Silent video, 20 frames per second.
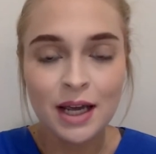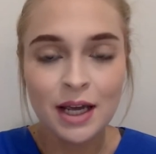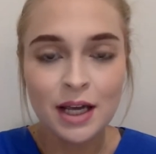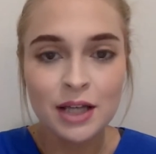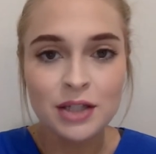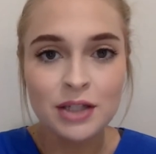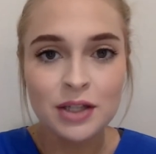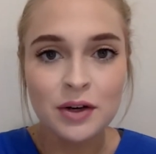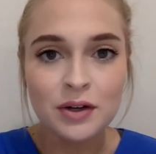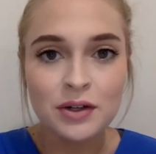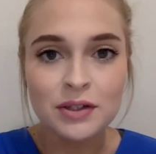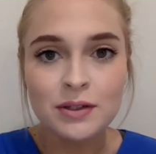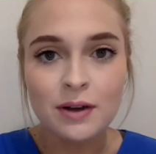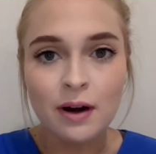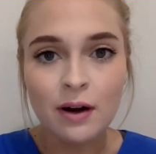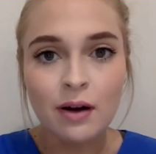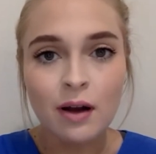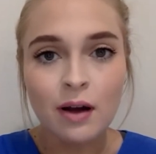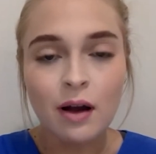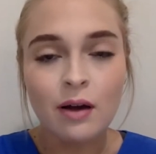So to
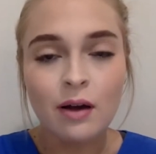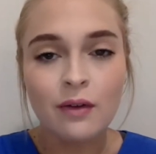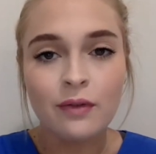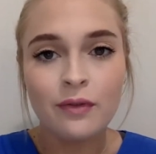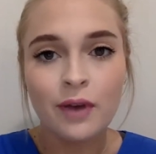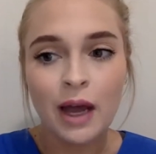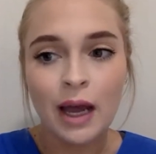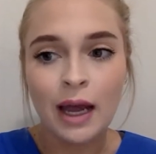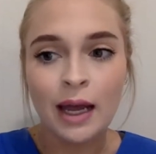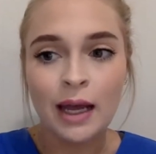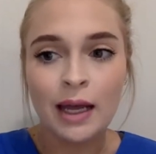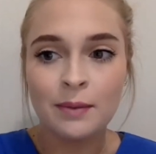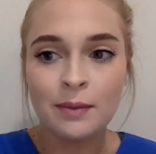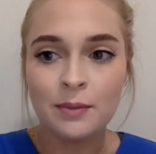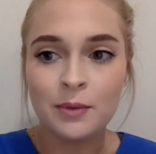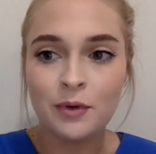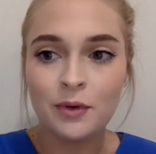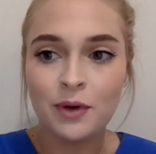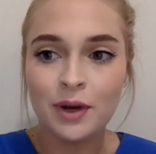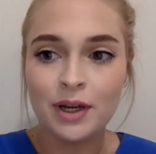start off, I am
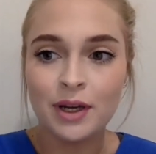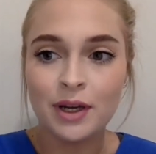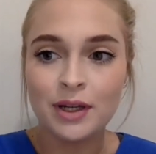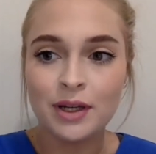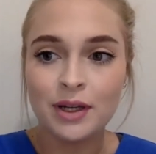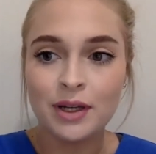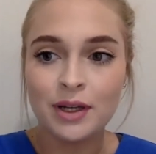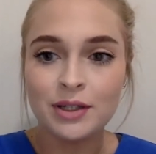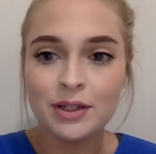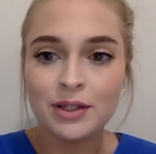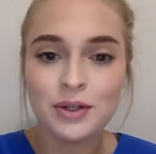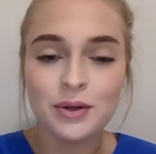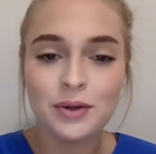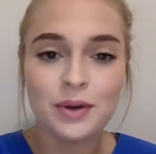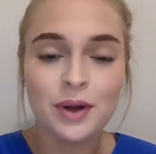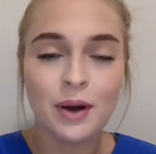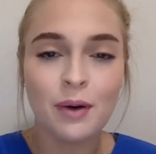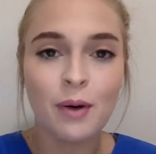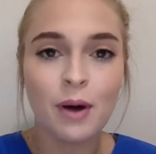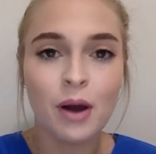going to
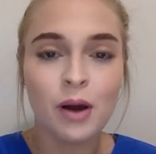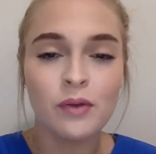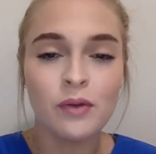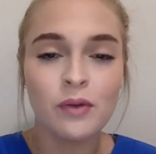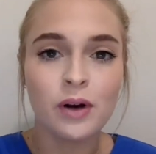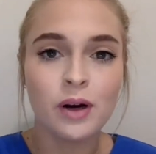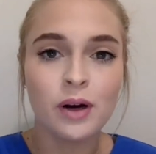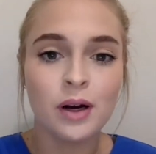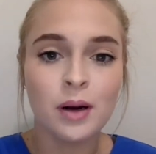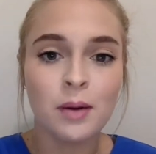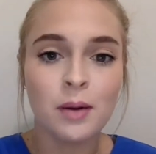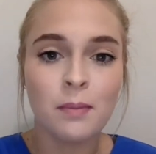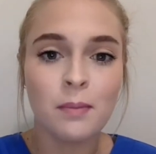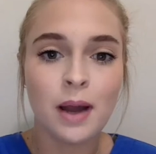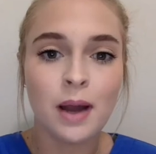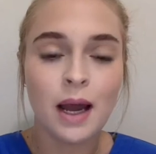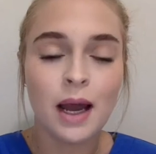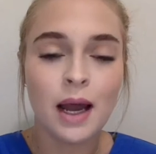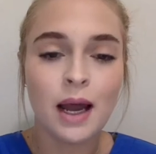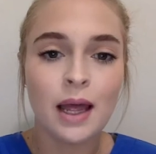go over
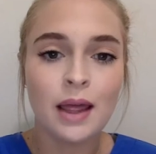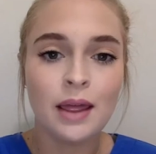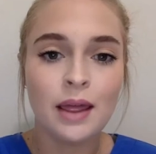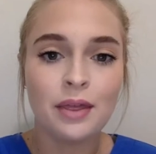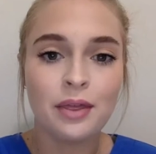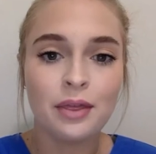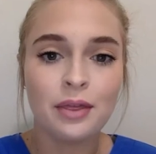my